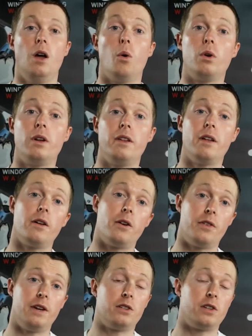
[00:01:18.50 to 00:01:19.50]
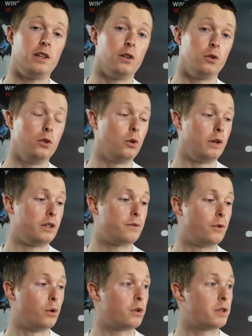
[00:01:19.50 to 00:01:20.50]
One of the other things that you'll notice,
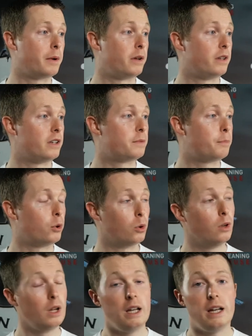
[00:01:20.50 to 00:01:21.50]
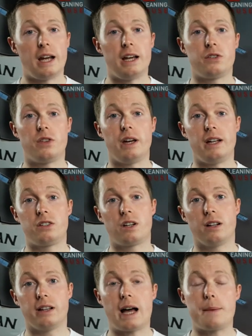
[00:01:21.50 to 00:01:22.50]
folks, about this pole is that its
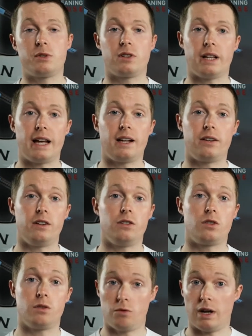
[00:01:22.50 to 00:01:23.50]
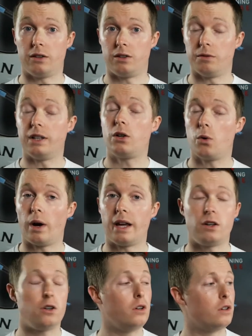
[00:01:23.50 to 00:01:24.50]
collapse length is relatively
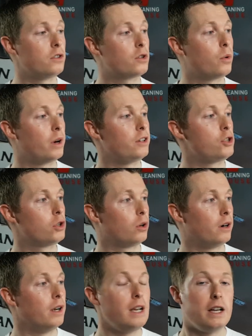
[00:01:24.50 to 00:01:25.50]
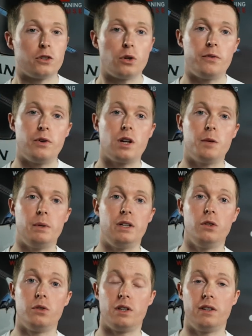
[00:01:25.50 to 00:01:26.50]
quite good. It's quite short. So if you're going to be
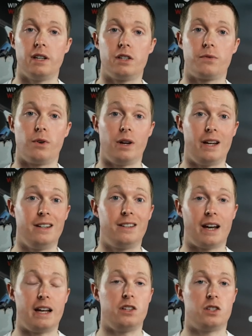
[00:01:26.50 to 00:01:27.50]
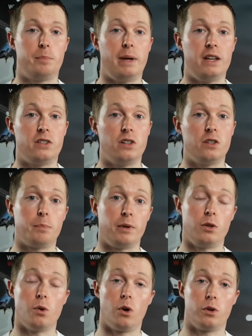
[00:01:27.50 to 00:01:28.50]
using this for in tight spaces, but
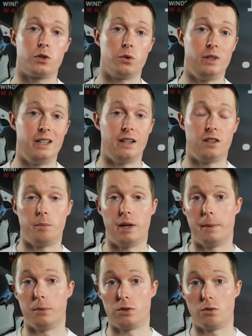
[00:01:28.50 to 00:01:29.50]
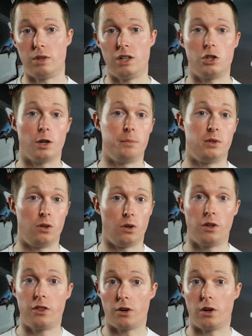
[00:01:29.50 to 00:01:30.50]
you also need it to be able to reach up to
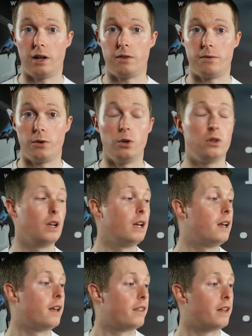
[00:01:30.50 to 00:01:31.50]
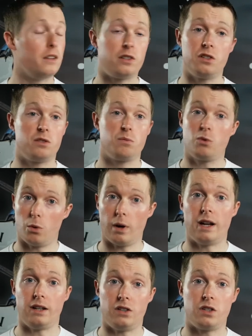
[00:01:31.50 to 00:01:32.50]
30 foot, then this is quite
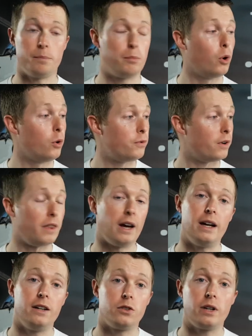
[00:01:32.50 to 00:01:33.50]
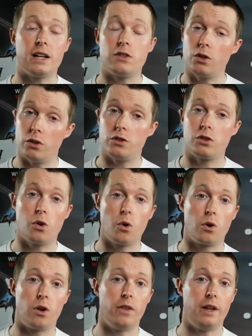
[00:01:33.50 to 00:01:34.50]
a decent pole for that. So it gets a good
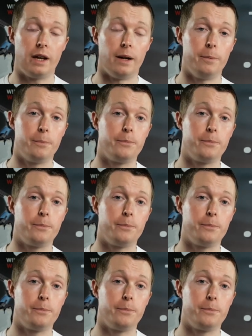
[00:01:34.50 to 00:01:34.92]
score on that.